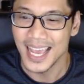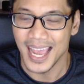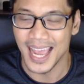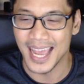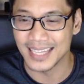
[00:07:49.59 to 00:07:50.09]

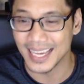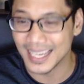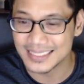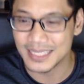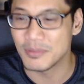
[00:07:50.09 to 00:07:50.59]
And like
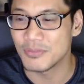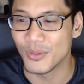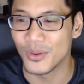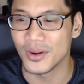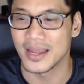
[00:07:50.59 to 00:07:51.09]
I said
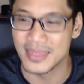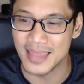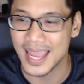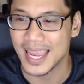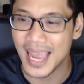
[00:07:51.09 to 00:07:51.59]
before,
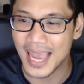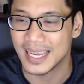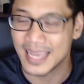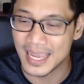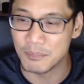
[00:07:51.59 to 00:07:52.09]
they
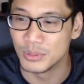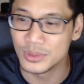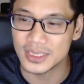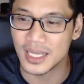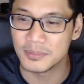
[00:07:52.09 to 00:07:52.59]
can
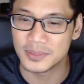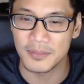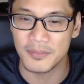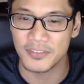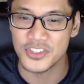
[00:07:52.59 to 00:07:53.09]
boost up
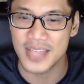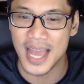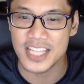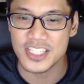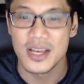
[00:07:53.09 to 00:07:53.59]
some of your
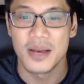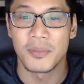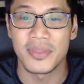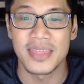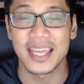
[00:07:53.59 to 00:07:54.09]
stats,
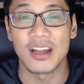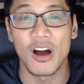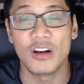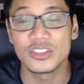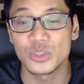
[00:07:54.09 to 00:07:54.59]
but they can
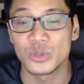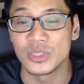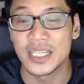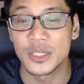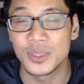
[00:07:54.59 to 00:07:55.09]
also
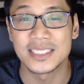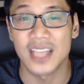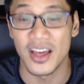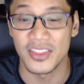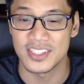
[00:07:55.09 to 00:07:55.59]
decrease
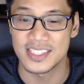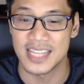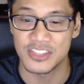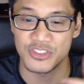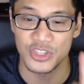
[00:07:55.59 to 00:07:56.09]
other
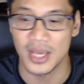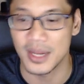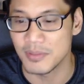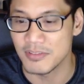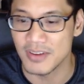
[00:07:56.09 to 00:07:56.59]
stats. So you got
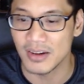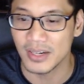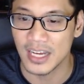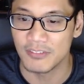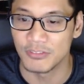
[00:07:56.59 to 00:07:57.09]
to be very
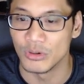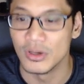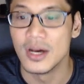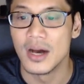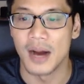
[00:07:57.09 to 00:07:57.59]

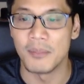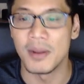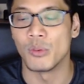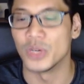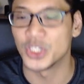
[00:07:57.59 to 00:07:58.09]
careful
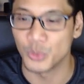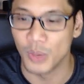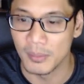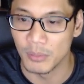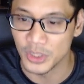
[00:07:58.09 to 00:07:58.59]
about which
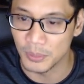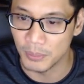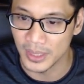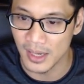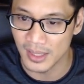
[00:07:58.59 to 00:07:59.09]
wearable you're
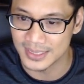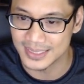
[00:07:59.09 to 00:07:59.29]
putting on.